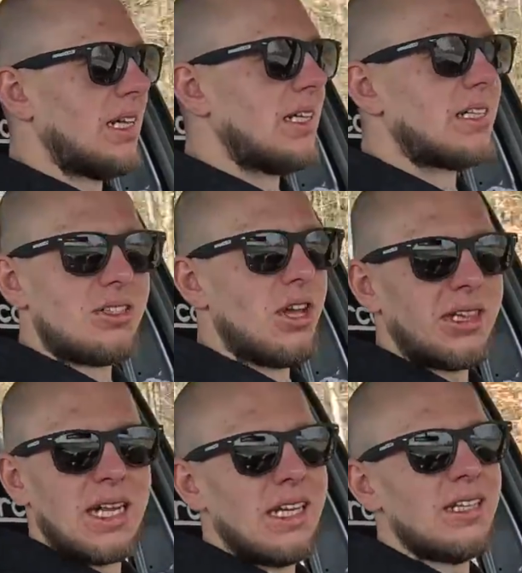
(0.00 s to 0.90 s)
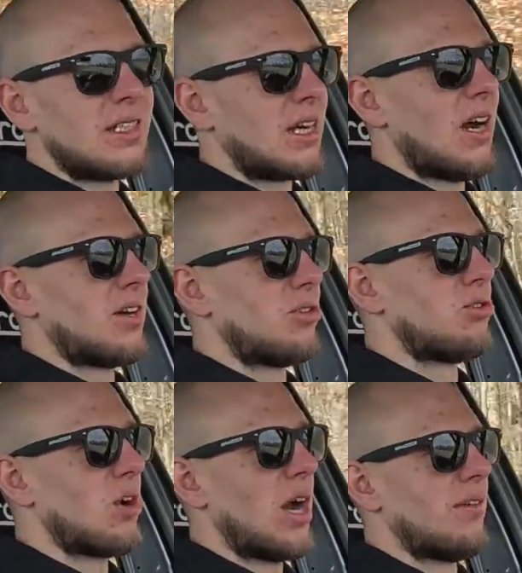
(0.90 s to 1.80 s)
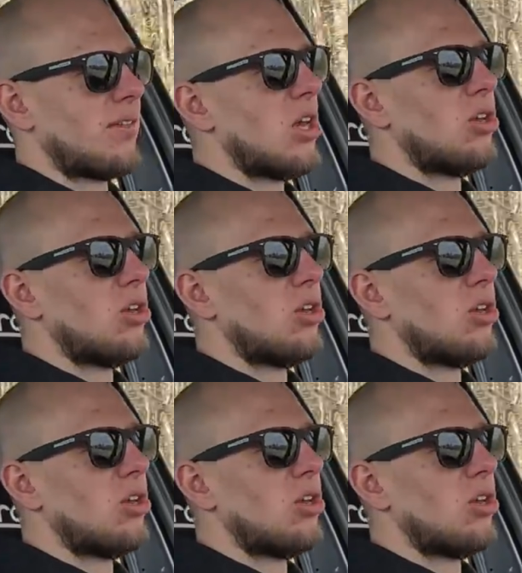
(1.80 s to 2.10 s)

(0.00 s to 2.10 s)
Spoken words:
this is not an easy car to drive.